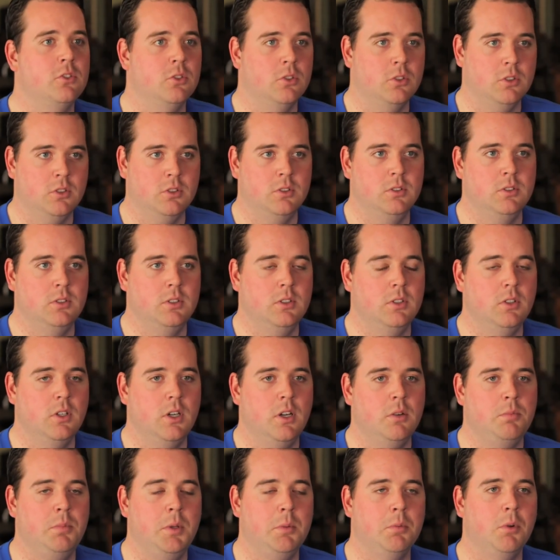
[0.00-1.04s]
or
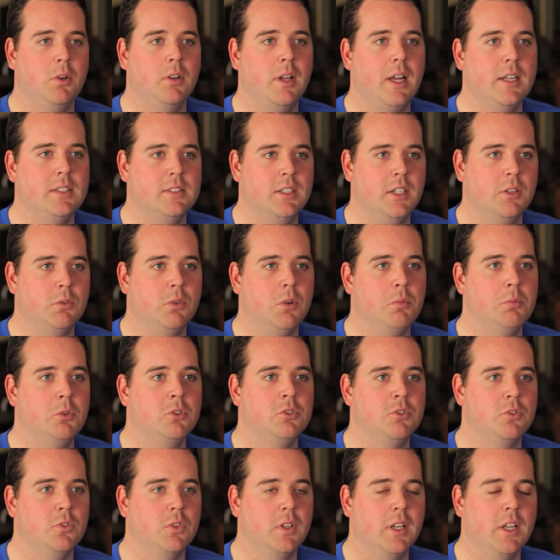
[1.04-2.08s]
people exiting
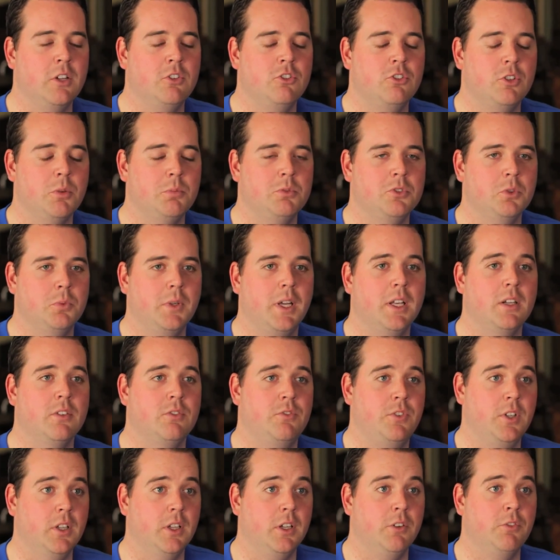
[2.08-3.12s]
abusive relationships. So we get a
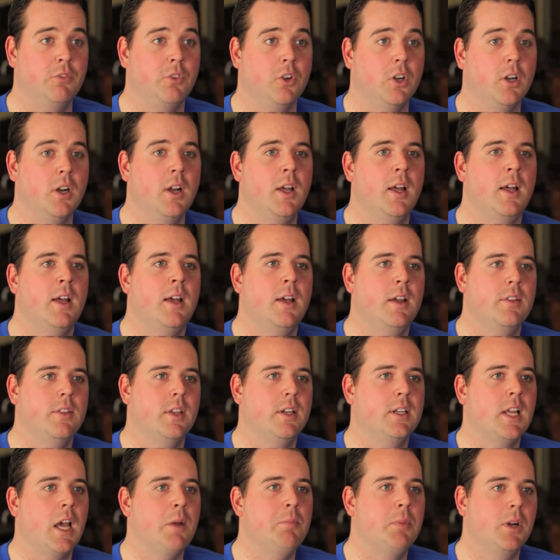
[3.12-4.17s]
feeling for the
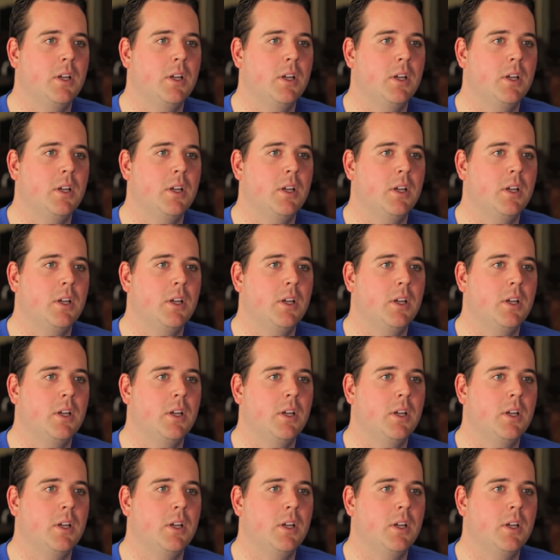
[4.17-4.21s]
type